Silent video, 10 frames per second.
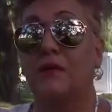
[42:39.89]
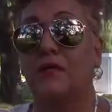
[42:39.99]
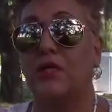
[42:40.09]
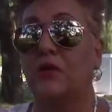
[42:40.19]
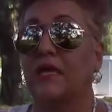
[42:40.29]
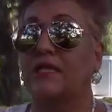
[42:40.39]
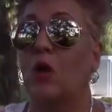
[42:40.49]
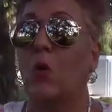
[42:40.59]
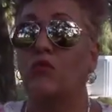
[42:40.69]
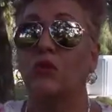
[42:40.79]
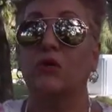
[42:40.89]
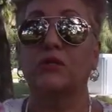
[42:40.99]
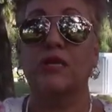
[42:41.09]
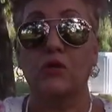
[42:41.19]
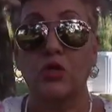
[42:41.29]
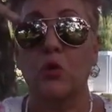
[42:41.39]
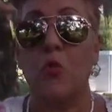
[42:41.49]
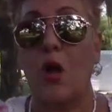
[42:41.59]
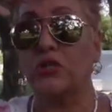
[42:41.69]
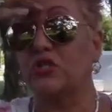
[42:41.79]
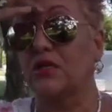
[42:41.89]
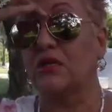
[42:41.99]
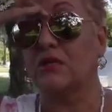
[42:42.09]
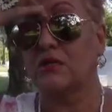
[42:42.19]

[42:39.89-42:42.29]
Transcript: you know, like they overlook, they're watching.